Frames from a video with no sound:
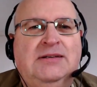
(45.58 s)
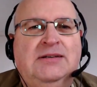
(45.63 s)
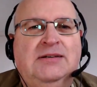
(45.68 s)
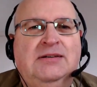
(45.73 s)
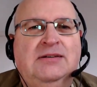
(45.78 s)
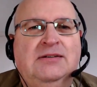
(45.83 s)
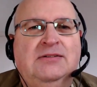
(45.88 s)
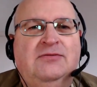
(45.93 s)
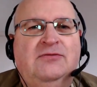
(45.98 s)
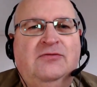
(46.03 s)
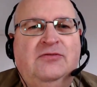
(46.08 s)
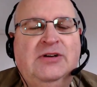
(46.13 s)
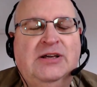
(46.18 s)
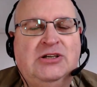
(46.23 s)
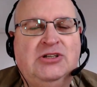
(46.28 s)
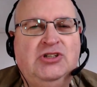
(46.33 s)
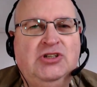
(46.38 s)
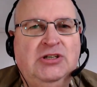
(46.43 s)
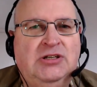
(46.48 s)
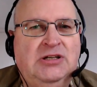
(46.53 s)

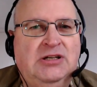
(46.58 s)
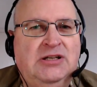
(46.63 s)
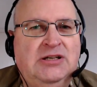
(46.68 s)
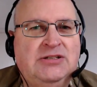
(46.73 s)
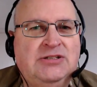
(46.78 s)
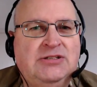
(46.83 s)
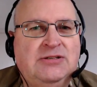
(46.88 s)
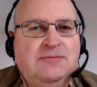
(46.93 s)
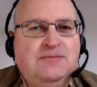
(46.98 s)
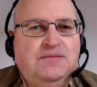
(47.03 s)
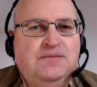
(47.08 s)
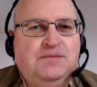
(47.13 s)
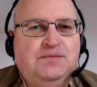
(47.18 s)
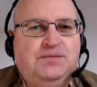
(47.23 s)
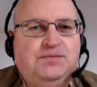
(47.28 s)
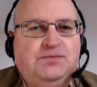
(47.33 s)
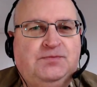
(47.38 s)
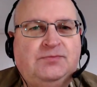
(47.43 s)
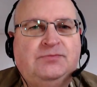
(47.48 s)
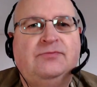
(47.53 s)
frictionless
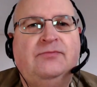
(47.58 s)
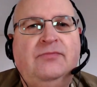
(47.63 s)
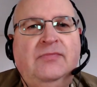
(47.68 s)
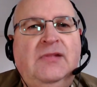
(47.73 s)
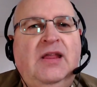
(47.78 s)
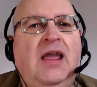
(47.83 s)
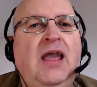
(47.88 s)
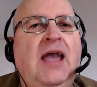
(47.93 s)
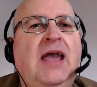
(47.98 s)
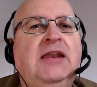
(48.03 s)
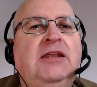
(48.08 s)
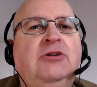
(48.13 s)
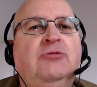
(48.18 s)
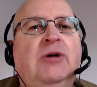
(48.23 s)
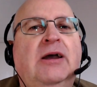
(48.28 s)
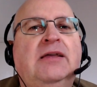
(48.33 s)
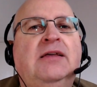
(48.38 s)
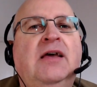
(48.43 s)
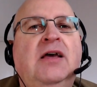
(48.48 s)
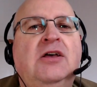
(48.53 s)

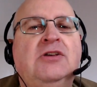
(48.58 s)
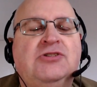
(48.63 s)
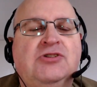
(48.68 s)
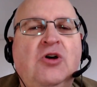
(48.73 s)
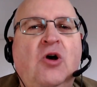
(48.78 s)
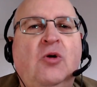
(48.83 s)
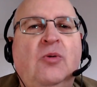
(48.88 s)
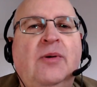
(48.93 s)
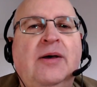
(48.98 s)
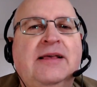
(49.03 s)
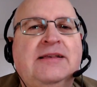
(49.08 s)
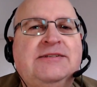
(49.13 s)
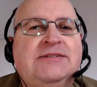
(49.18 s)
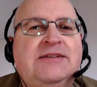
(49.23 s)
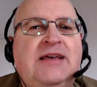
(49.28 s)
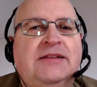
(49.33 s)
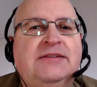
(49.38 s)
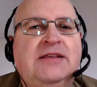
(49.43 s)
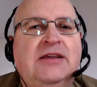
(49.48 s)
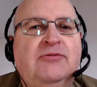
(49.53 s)
Anyway, so
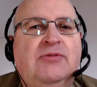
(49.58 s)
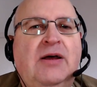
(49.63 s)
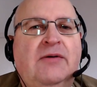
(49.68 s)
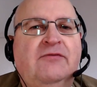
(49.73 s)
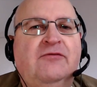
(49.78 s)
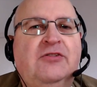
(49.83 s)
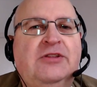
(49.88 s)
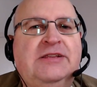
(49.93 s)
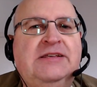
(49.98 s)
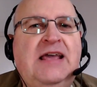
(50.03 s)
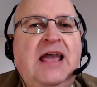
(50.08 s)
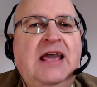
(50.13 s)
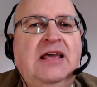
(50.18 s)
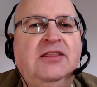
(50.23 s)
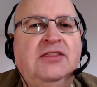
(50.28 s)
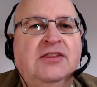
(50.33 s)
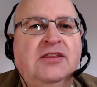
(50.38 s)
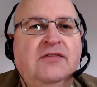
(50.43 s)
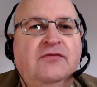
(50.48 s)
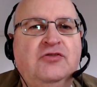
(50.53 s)
Saturday wrap for the
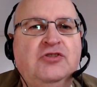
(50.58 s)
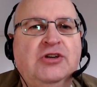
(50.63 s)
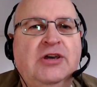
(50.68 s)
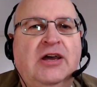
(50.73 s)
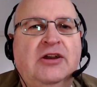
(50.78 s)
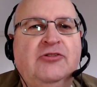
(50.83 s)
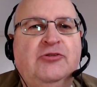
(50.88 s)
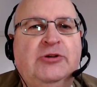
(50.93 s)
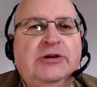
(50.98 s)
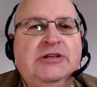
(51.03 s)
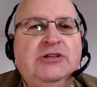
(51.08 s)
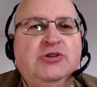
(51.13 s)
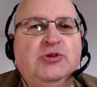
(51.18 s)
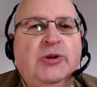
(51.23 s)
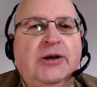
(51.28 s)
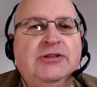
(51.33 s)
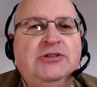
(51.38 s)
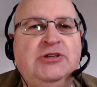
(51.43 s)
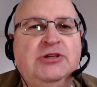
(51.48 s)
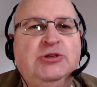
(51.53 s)
8th of January
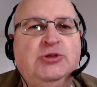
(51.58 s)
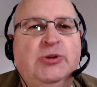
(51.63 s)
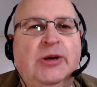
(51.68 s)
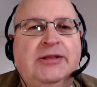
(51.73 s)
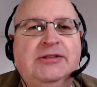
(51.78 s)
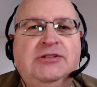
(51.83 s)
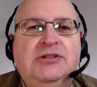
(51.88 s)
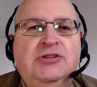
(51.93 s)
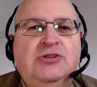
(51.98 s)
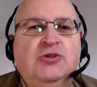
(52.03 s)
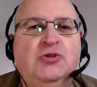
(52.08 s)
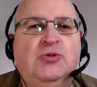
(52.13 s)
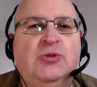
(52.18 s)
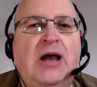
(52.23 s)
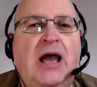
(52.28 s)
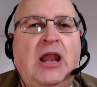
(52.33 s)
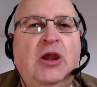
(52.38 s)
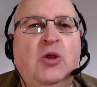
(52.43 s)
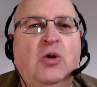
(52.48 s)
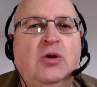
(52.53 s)
2022.
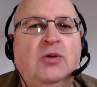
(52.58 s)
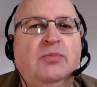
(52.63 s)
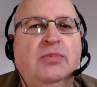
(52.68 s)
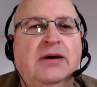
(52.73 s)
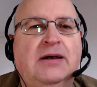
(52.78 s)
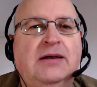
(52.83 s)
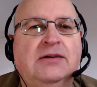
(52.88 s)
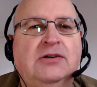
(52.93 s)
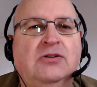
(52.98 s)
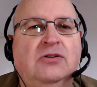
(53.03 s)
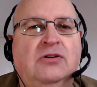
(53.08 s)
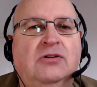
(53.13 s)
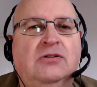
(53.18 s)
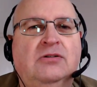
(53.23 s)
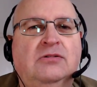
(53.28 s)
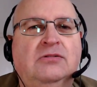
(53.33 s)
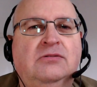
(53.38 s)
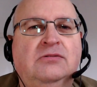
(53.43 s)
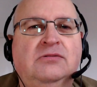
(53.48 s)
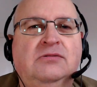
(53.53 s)
I look back
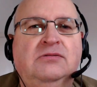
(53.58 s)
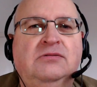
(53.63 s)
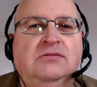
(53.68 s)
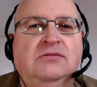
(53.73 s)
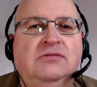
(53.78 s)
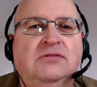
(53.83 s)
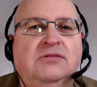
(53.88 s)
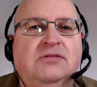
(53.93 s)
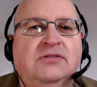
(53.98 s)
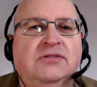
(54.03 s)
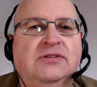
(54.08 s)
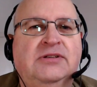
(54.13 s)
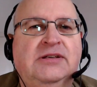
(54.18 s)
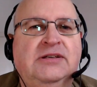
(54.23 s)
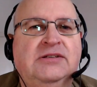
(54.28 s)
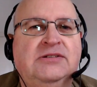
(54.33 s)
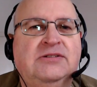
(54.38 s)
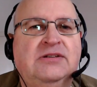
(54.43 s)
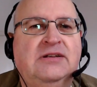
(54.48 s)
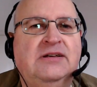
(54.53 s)
on
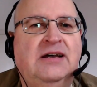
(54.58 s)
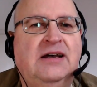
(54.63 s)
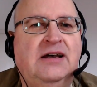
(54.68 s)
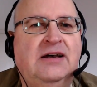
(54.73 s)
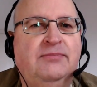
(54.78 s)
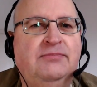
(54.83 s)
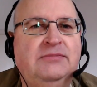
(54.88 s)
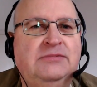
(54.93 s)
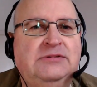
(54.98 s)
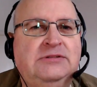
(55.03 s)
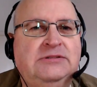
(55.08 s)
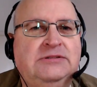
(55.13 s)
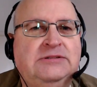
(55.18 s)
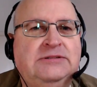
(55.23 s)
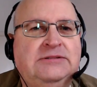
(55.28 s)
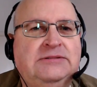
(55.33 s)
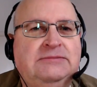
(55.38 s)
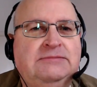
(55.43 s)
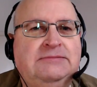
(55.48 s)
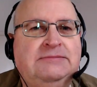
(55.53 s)
things that happened,
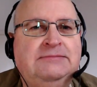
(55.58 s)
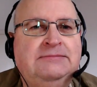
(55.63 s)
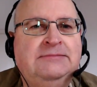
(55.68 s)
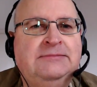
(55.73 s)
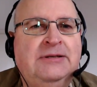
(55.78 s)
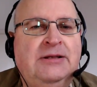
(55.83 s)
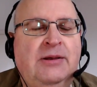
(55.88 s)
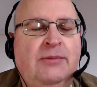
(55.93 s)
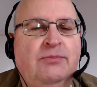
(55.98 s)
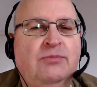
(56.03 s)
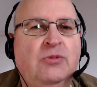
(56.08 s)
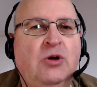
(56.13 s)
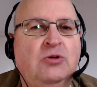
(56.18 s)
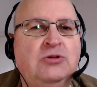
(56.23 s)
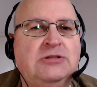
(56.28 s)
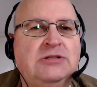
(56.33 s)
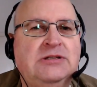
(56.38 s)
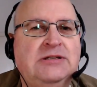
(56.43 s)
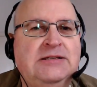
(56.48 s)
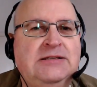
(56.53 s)

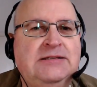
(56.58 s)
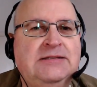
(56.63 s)
mostly.